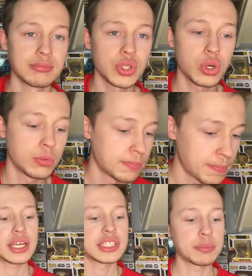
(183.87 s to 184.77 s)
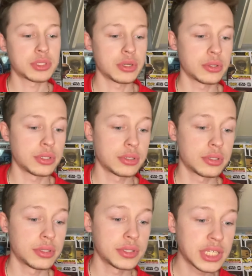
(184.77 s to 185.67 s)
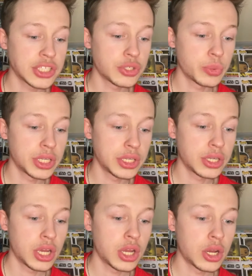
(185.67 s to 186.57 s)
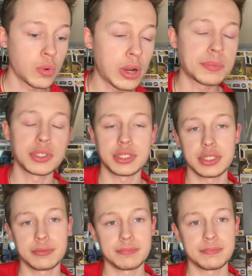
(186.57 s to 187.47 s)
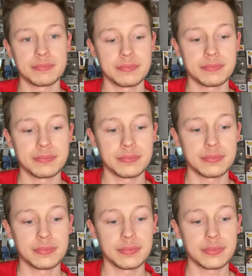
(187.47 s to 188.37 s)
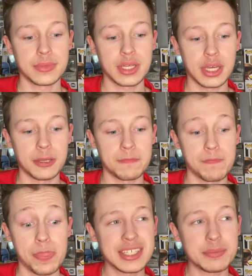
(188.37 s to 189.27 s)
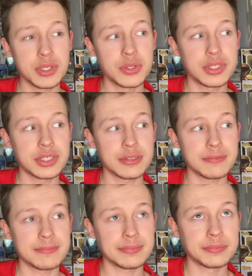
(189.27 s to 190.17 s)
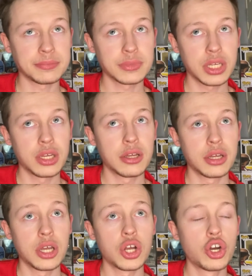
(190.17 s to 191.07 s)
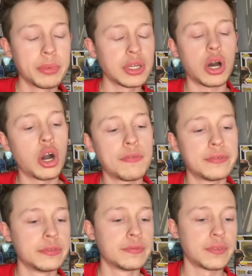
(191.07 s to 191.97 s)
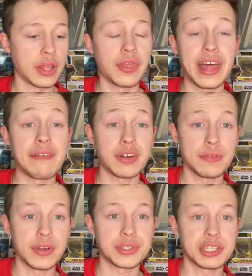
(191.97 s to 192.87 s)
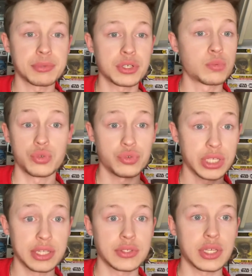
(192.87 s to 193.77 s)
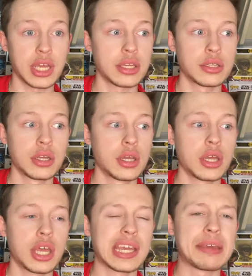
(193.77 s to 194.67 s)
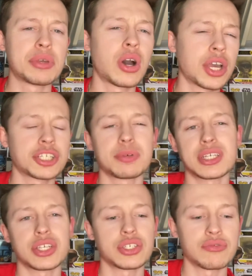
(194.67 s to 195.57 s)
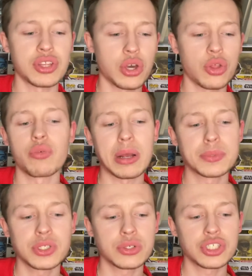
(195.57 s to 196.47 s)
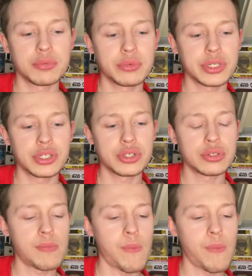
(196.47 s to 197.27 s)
Cool. Next episode, Tatooine Rhapsody. Okay, this episode's coming off of that very first episode, which was insane. It gave me high expectations for the other episodes to be really good.